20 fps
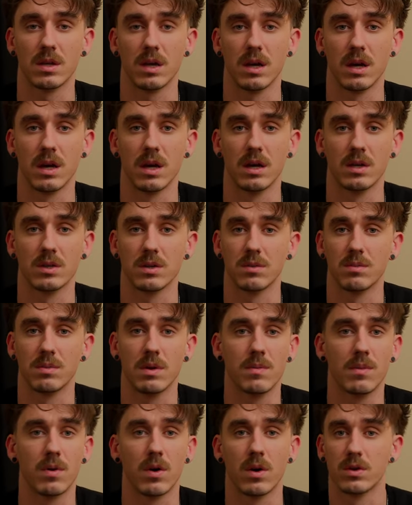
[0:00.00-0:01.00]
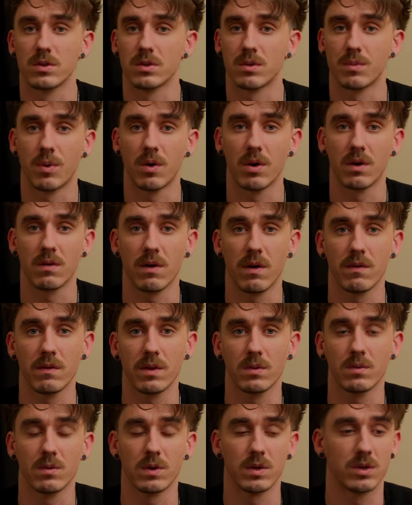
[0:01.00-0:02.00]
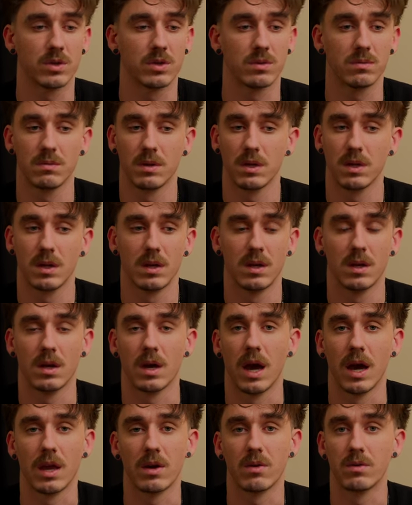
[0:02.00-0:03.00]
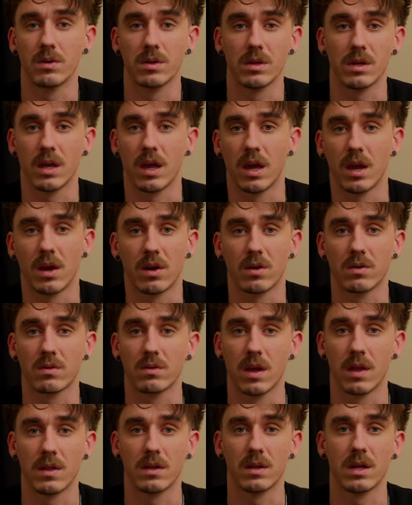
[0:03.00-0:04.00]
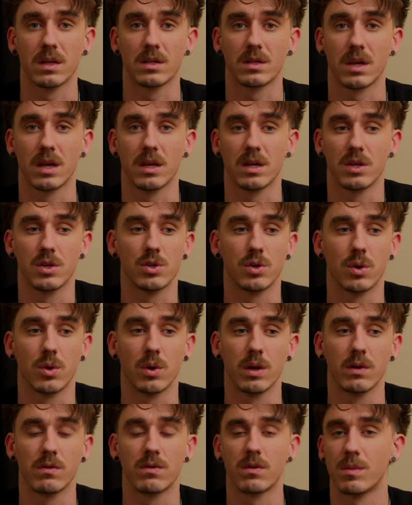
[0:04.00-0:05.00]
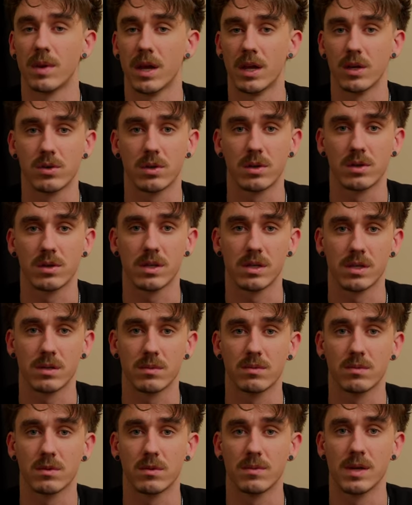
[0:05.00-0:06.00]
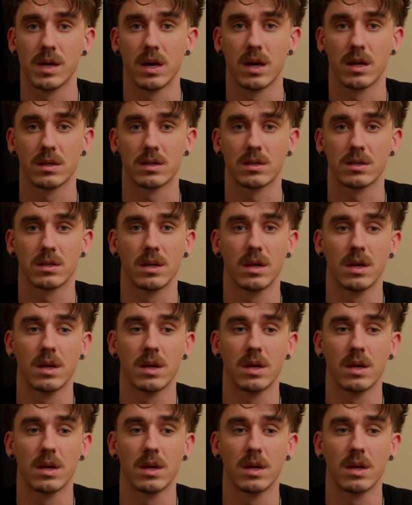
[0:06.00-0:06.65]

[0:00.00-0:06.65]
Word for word: Uh, some people aren't supportive of it, which I don't really care. Nonetheless, I didn't join for patriotism, to be honest.